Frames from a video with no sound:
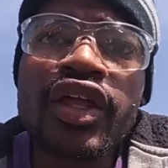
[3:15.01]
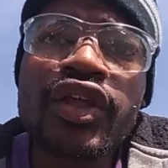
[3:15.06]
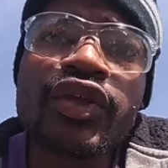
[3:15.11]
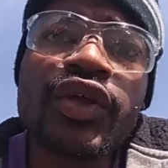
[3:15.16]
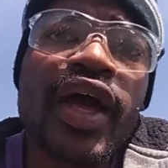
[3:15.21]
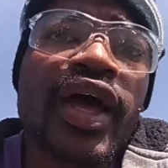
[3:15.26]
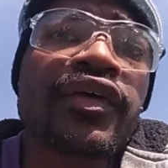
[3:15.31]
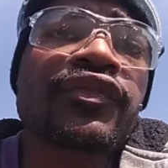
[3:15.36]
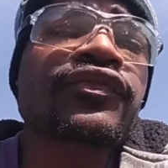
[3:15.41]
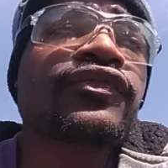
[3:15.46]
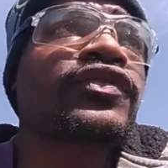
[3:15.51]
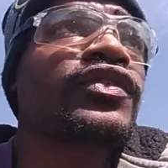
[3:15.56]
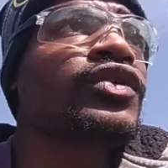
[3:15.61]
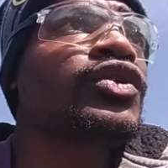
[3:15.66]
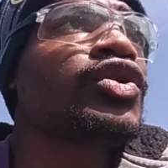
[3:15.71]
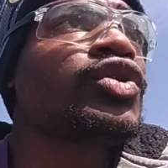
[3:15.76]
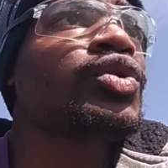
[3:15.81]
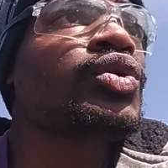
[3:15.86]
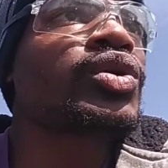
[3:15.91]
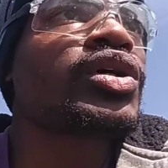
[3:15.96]
You have
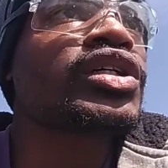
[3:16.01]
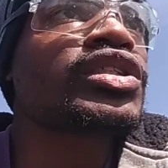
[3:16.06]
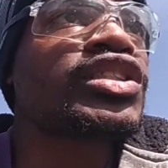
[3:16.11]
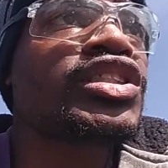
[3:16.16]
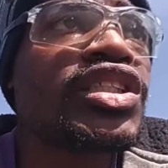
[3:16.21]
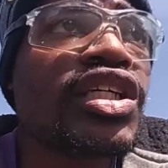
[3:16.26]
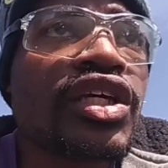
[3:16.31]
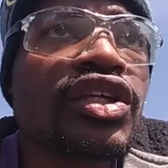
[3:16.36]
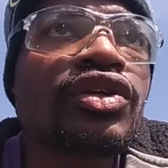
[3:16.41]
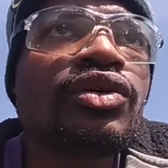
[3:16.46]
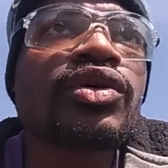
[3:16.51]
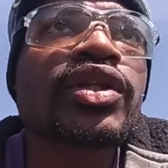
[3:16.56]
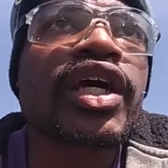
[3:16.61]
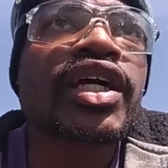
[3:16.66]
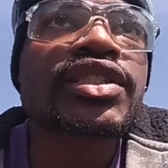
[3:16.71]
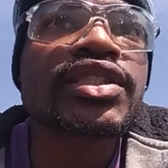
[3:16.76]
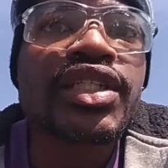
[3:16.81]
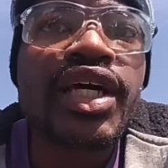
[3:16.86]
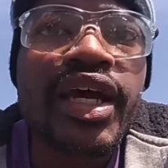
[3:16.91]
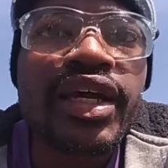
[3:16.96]
to continue
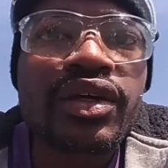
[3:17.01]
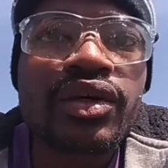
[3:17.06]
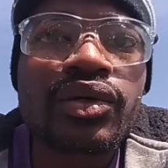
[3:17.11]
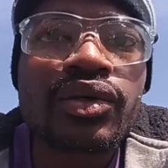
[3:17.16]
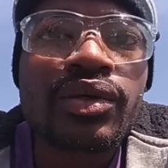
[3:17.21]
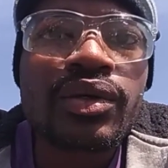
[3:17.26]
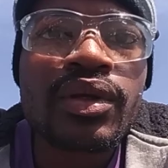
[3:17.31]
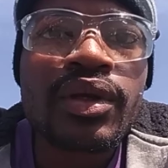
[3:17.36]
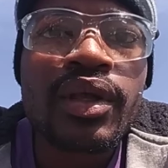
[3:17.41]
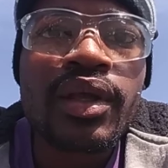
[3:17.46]
that cycle